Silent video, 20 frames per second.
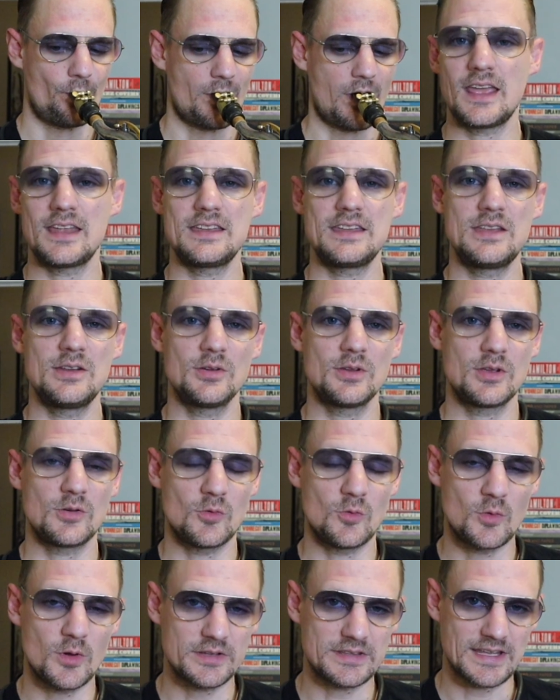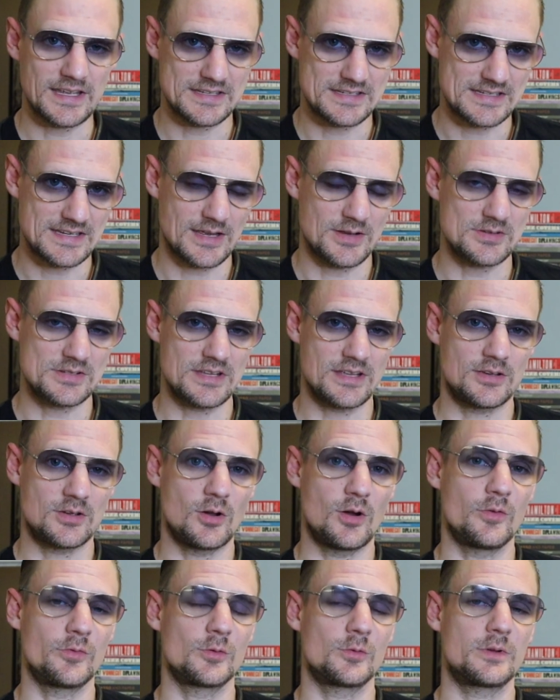and hearing what that sounds like
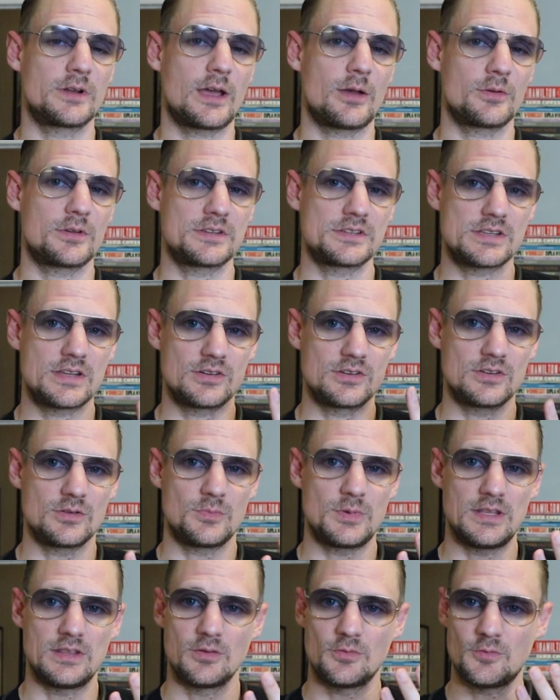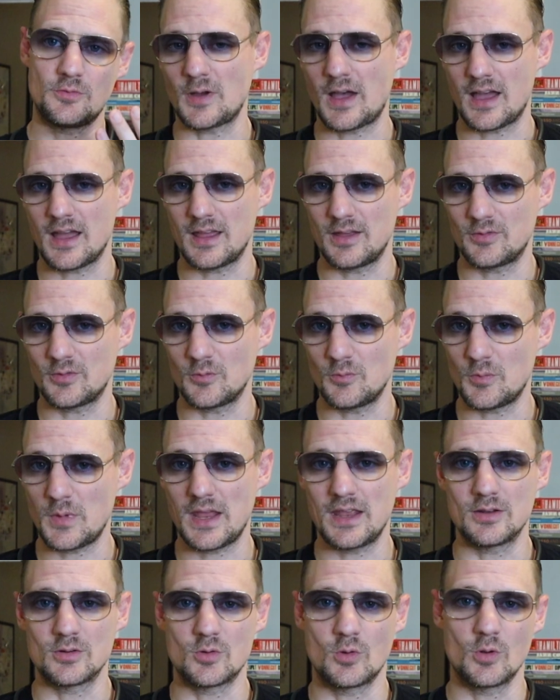over what I would consider to be the 5
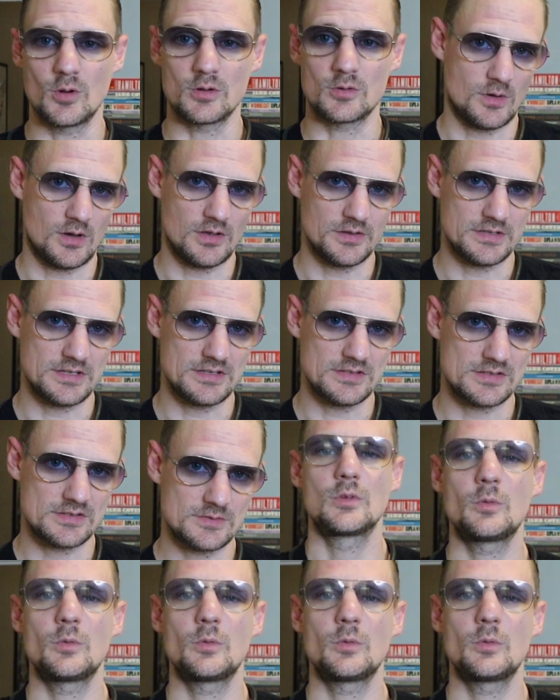main chord qualities.